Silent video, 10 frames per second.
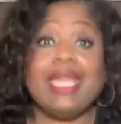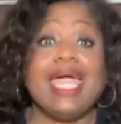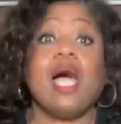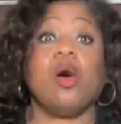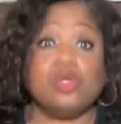
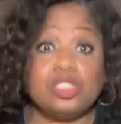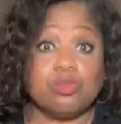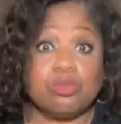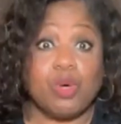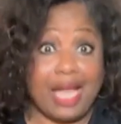What
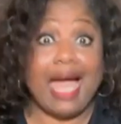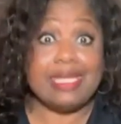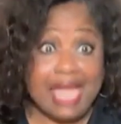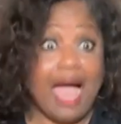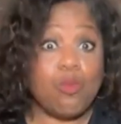else
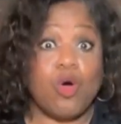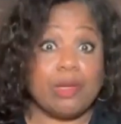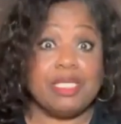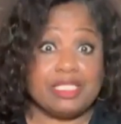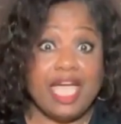would I
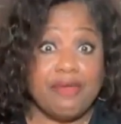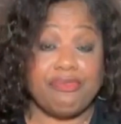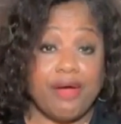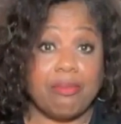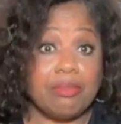not want to be
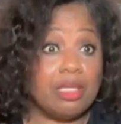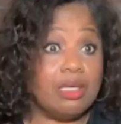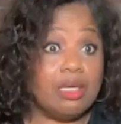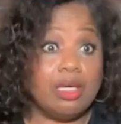saved from?